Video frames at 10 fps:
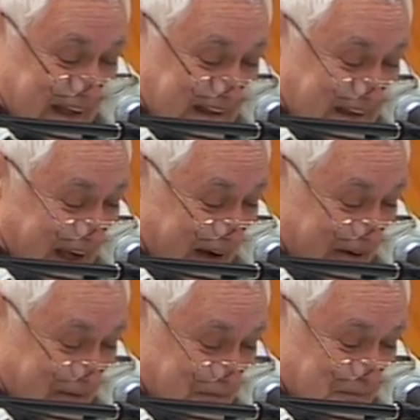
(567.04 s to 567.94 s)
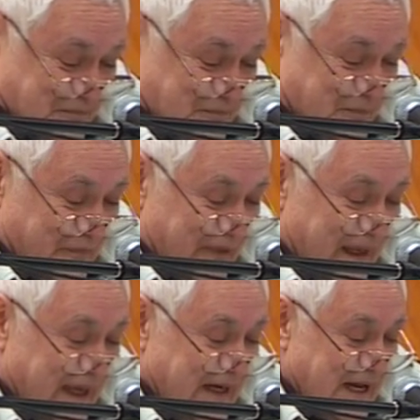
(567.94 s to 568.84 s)
So,
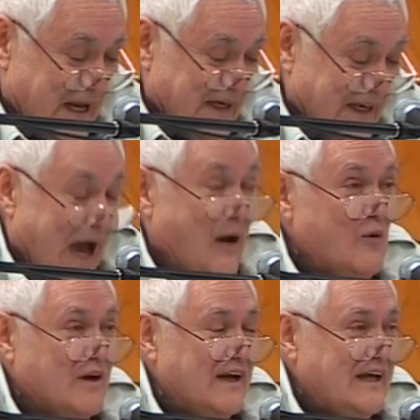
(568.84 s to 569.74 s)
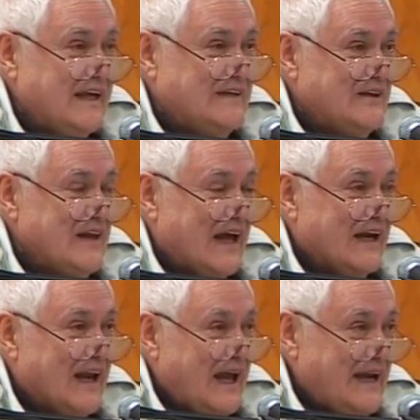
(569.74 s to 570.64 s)
now we're going to get to that
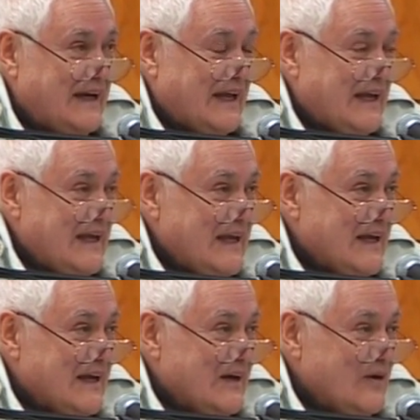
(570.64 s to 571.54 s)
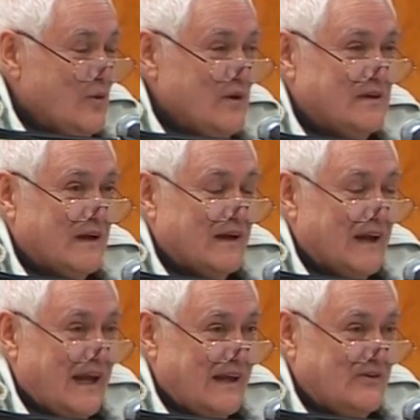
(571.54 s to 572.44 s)
lady who was a
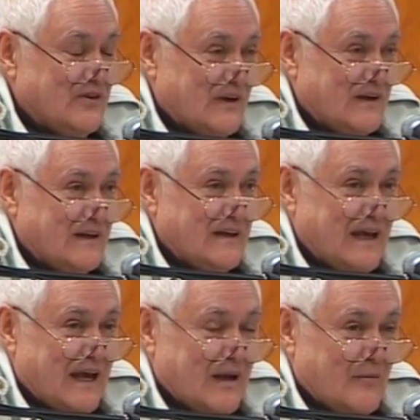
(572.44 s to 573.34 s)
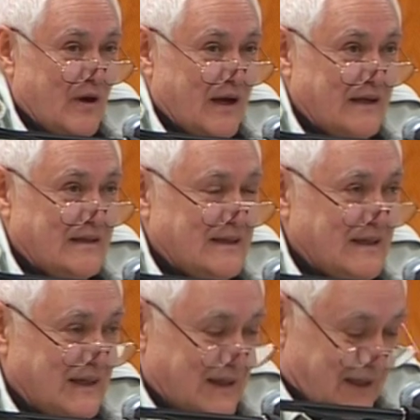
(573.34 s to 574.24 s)
legend in the
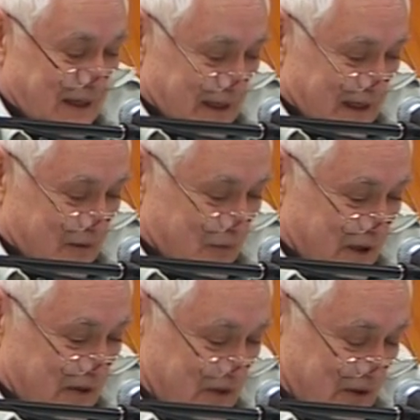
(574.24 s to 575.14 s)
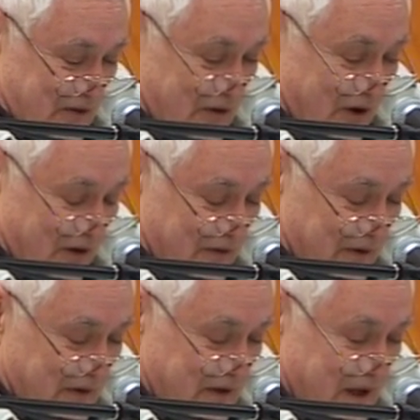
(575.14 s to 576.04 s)
MIT admissions
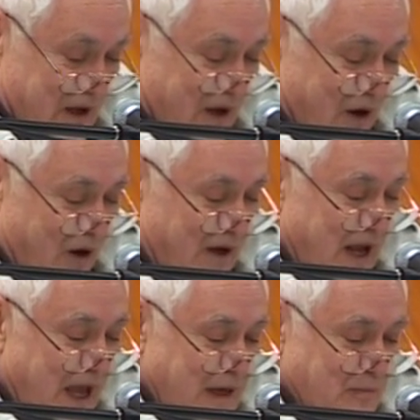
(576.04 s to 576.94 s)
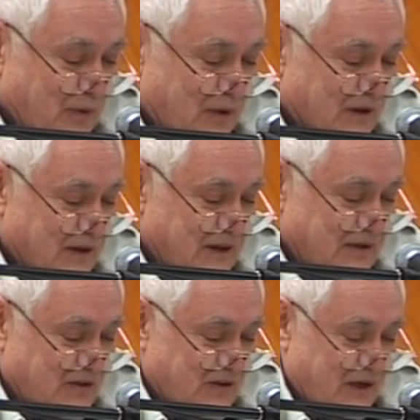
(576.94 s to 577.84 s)
office. On April of
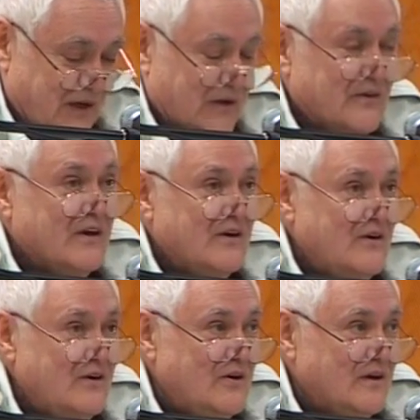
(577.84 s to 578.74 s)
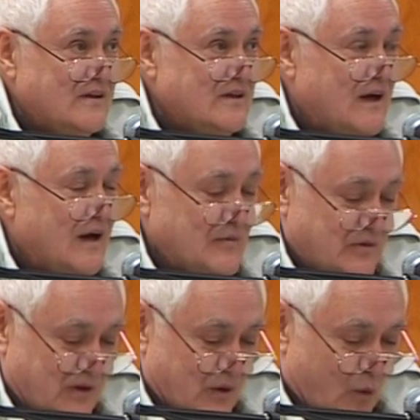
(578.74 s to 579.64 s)
this year, the New York Times
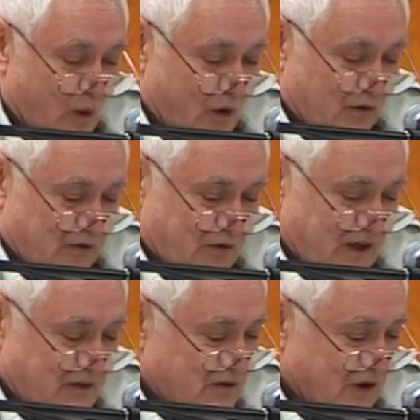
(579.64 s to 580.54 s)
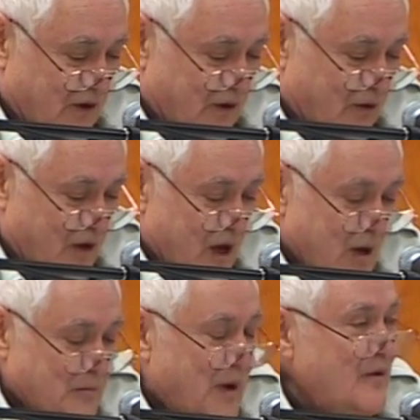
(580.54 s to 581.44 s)
and the Wall Street Journal
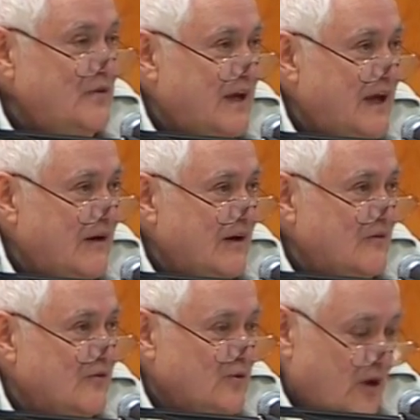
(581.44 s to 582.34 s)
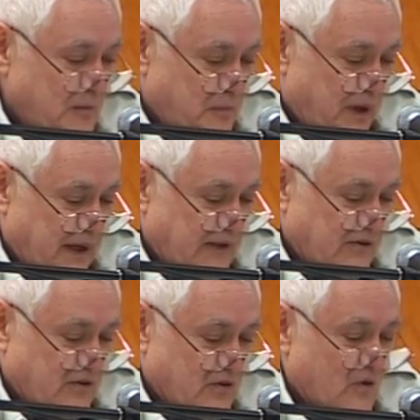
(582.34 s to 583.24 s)
both carried
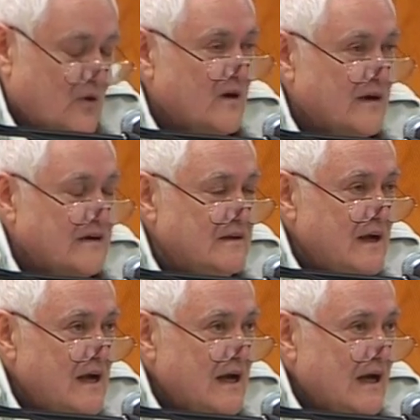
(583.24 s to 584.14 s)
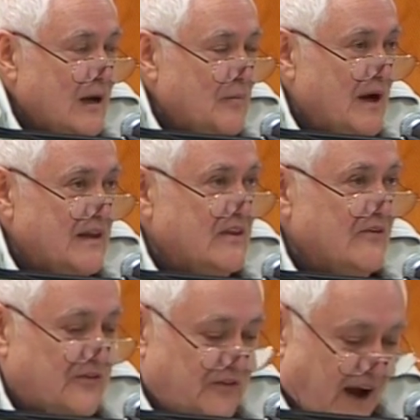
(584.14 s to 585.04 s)
front-page stories about the
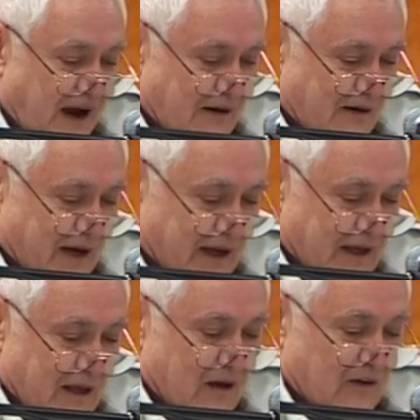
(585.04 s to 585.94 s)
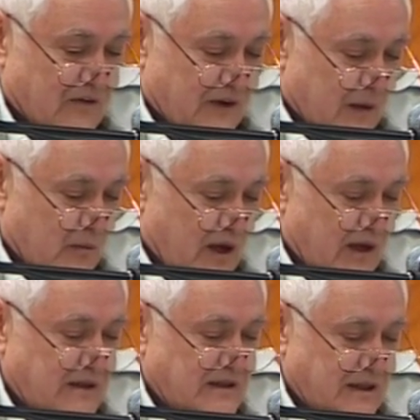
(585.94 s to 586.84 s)
firing of
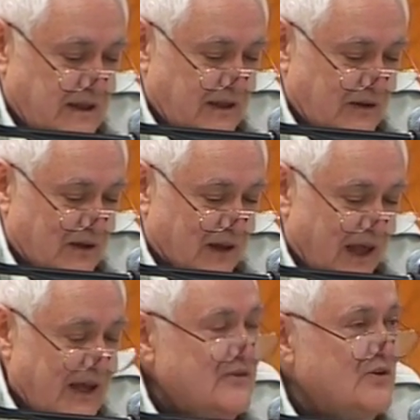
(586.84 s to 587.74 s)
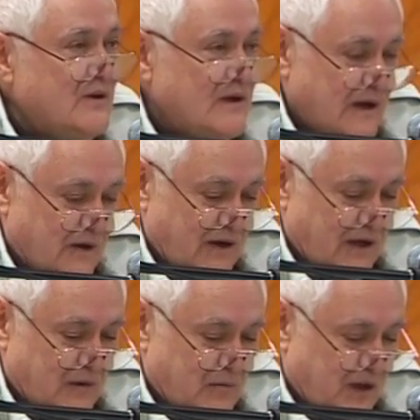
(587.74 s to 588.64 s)
MIT's legendary
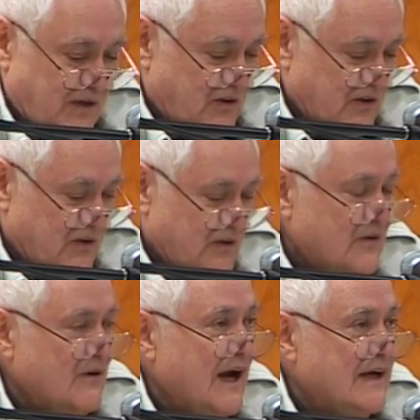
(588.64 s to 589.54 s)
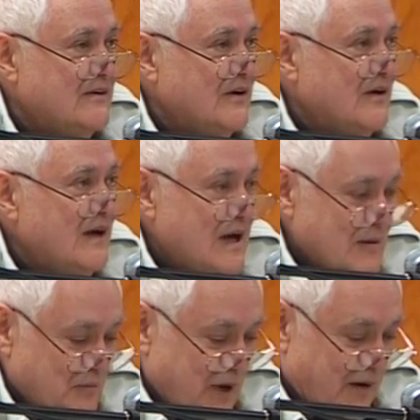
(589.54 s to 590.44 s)
admissions director,
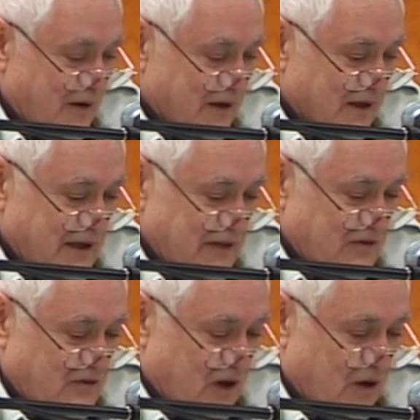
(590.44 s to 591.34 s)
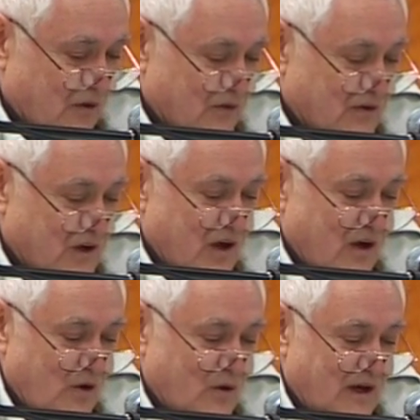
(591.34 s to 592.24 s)
Marilee Jones,
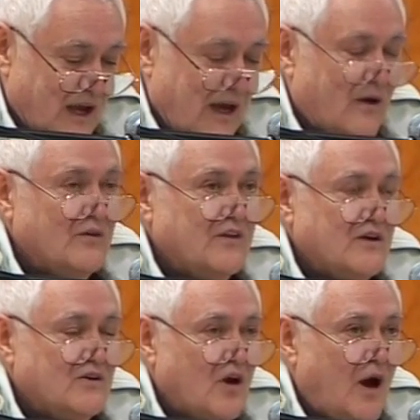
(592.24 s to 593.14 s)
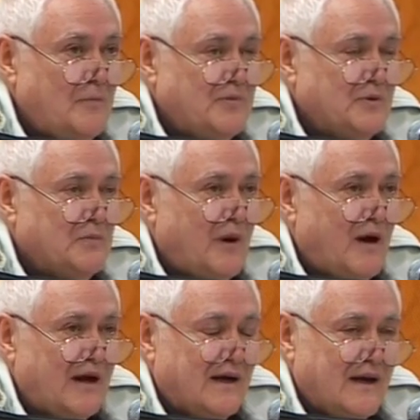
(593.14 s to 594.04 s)
who had held the top
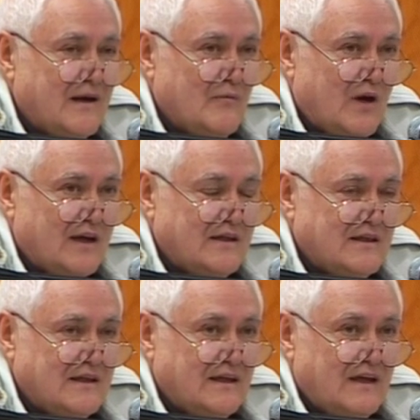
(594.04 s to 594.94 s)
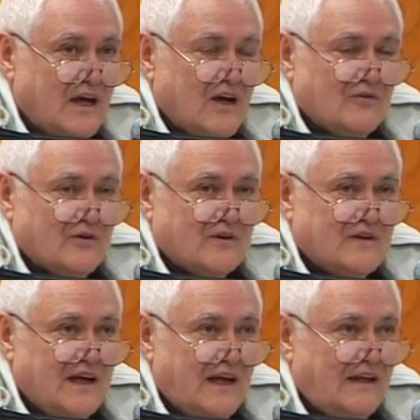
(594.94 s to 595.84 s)
spot at MIT for
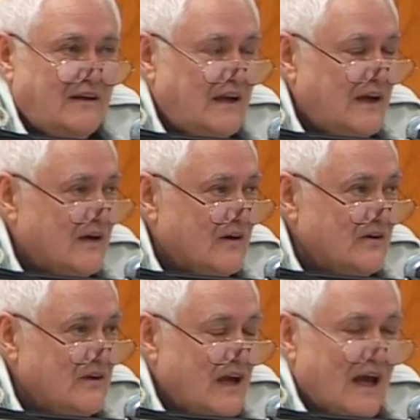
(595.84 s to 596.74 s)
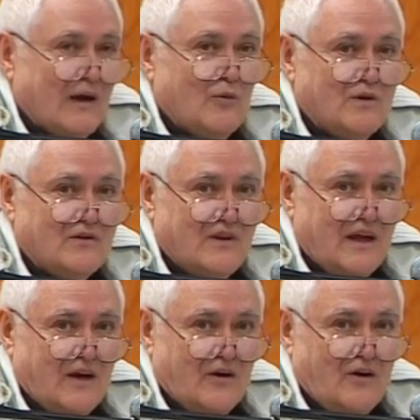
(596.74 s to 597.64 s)
10 years and was
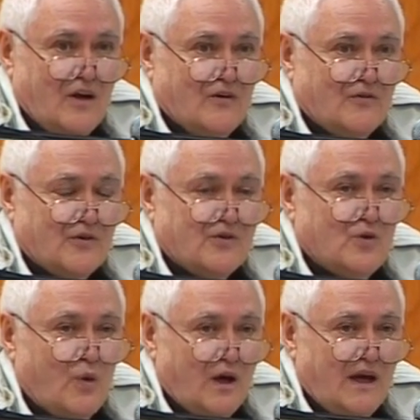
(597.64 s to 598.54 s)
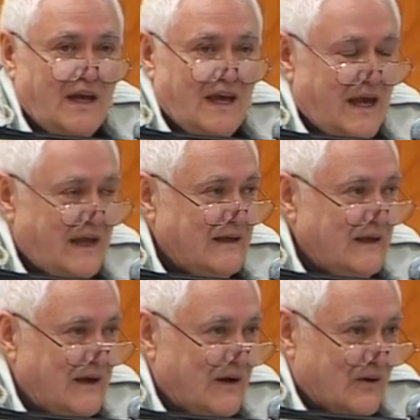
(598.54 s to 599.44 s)
there for 28
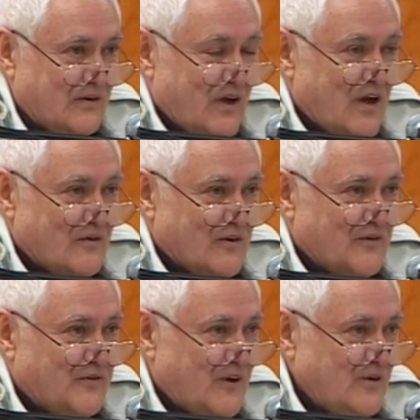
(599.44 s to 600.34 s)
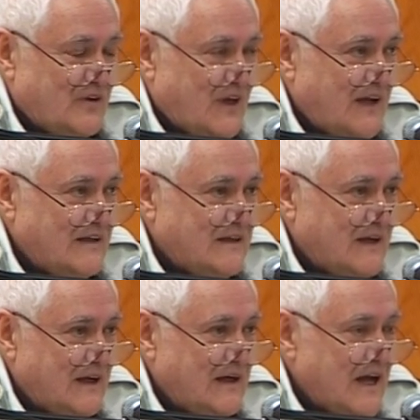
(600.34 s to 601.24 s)
years For the first
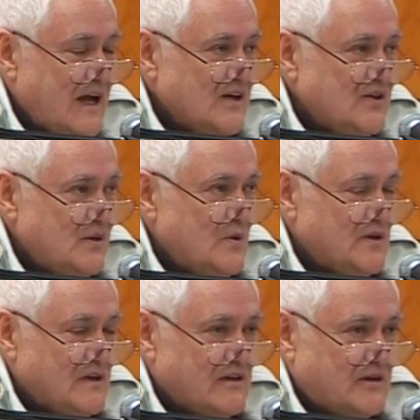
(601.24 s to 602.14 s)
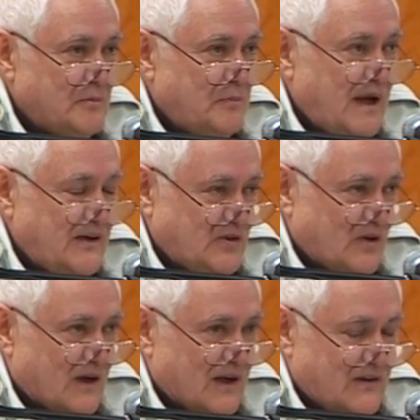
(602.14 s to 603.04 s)
18, she was a
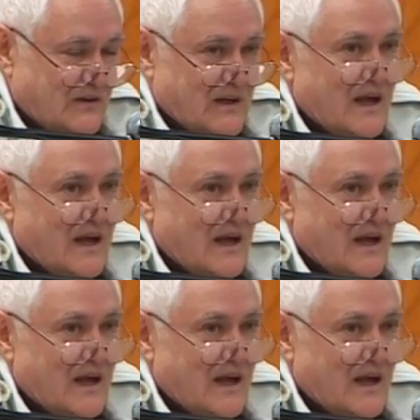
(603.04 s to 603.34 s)
specialist